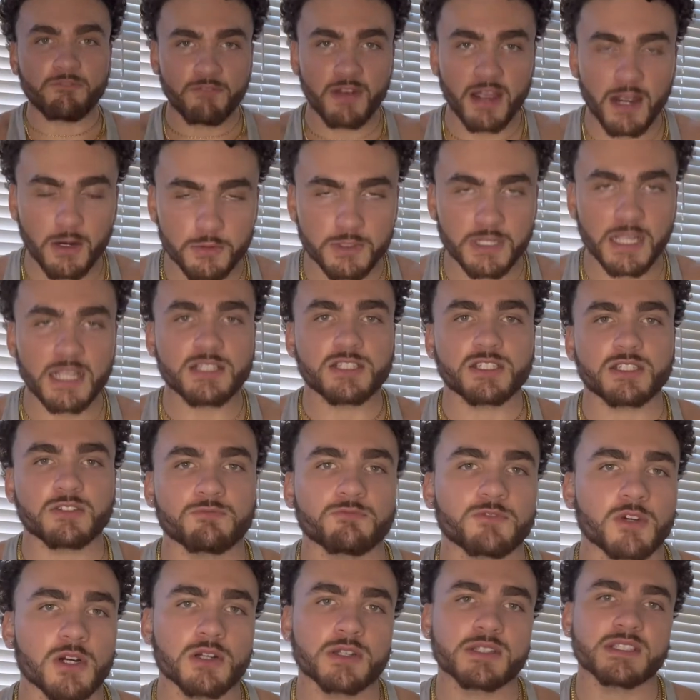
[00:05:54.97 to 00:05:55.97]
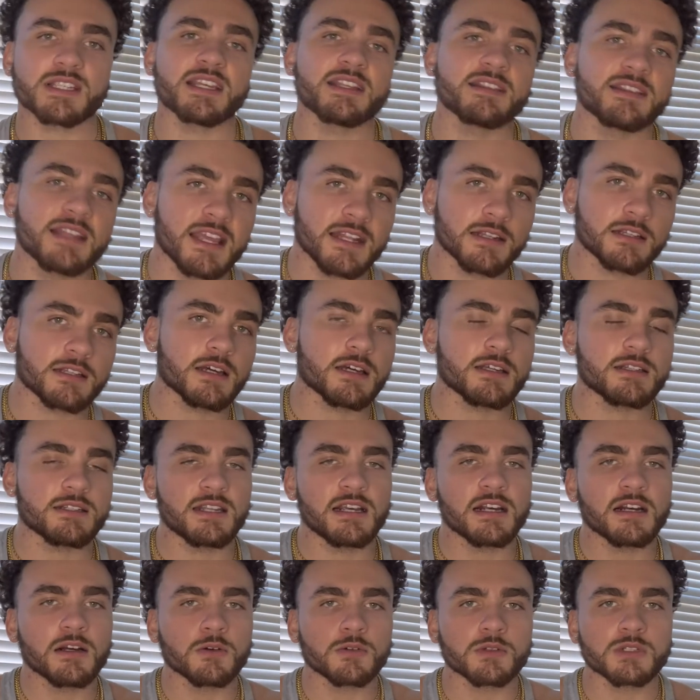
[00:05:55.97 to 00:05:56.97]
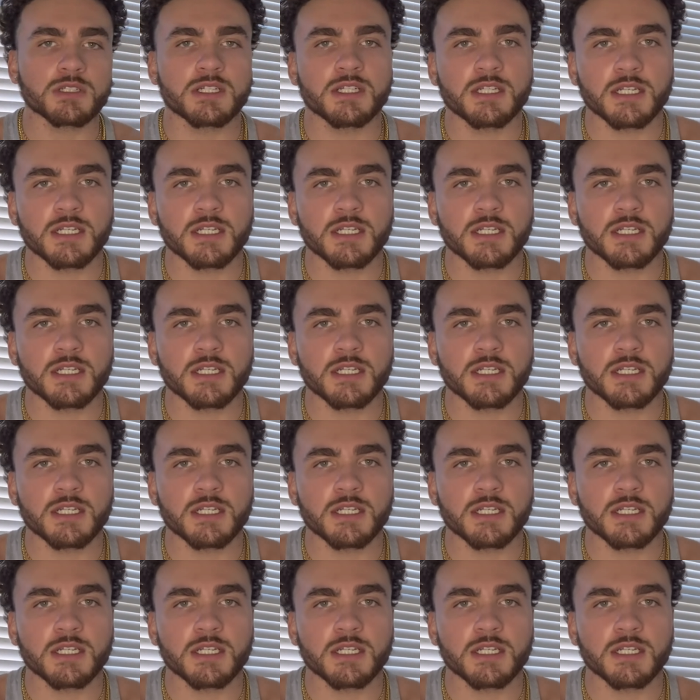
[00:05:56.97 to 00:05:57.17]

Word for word: foundation first and then cut down.